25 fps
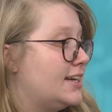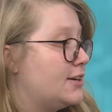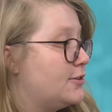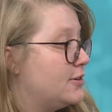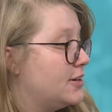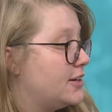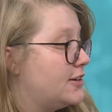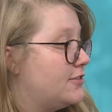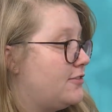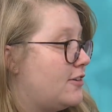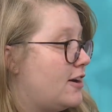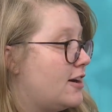
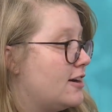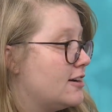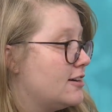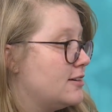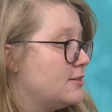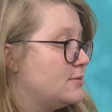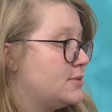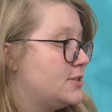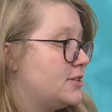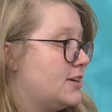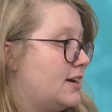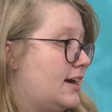Creek
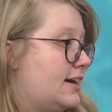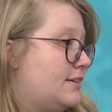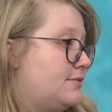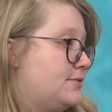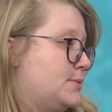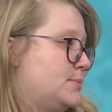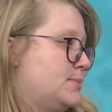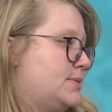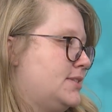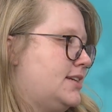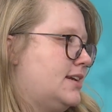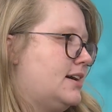Farms, will have okay.
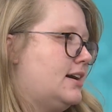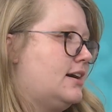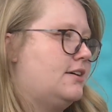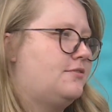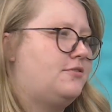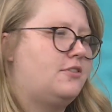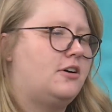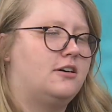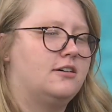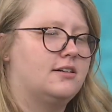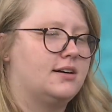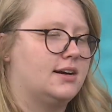some
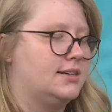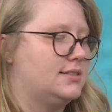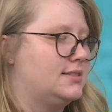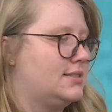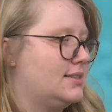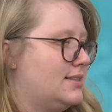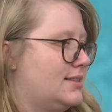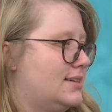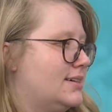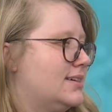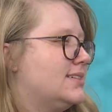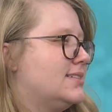stuff, all kinds
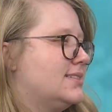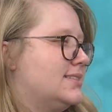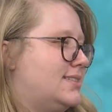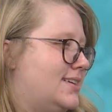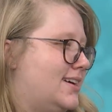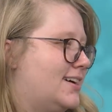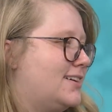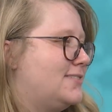of things. Yeah.